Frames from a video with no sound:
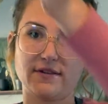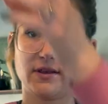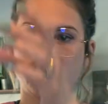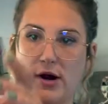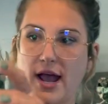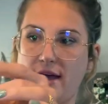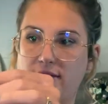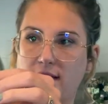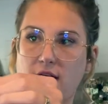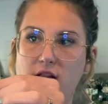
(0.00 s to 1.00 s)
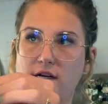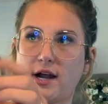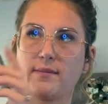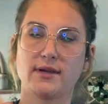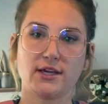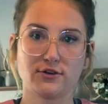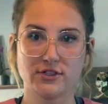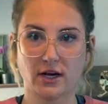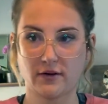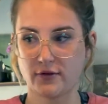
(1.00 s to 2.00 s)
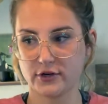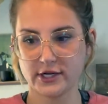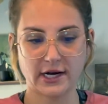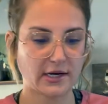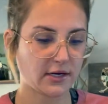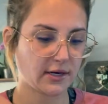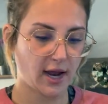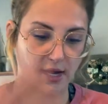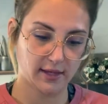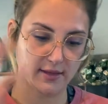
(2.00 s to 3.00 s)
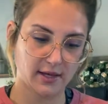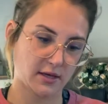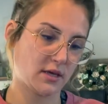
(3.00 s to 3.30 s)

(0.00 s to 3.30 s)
the print and the color. I'm a huge sucker for green, anything.